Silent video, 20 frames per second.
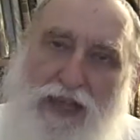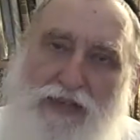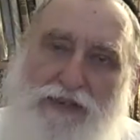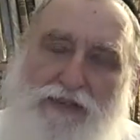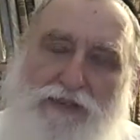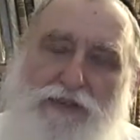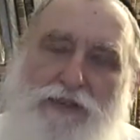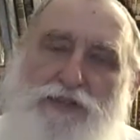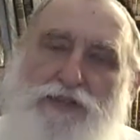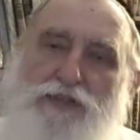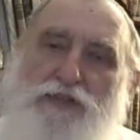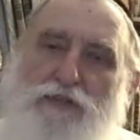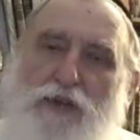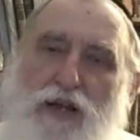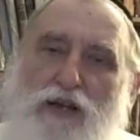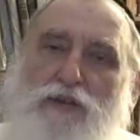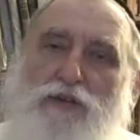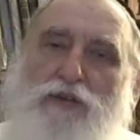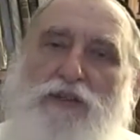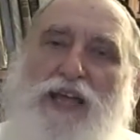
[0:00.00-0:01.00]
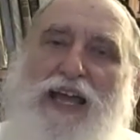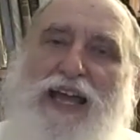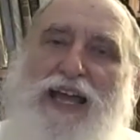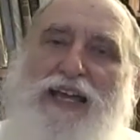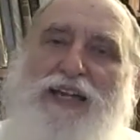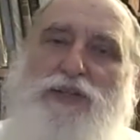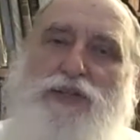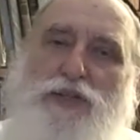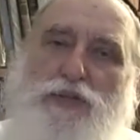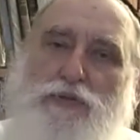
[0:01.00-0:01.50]
And the struggle
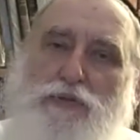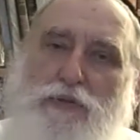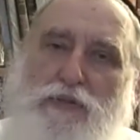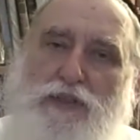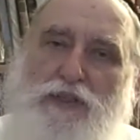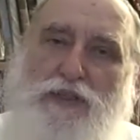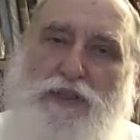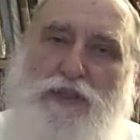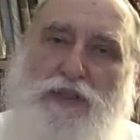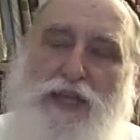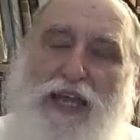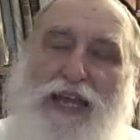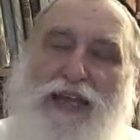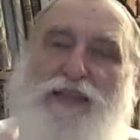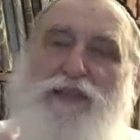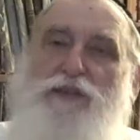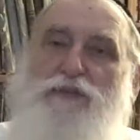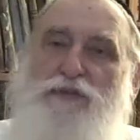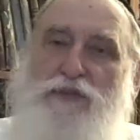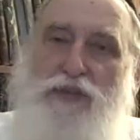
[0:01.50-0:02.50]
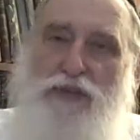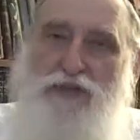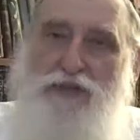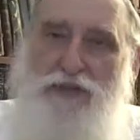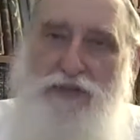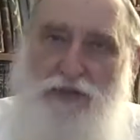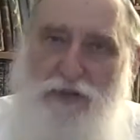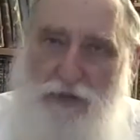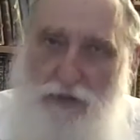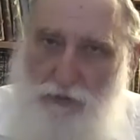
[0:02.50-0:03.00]
actually
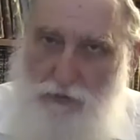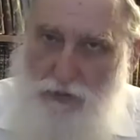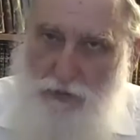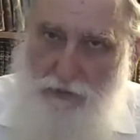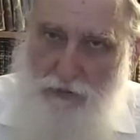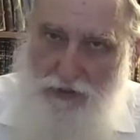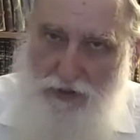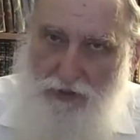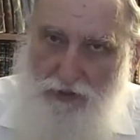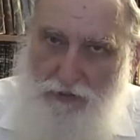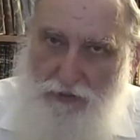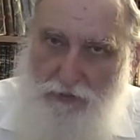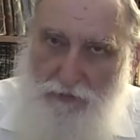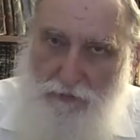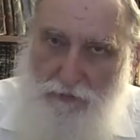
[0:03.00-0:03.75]
elevates the human being.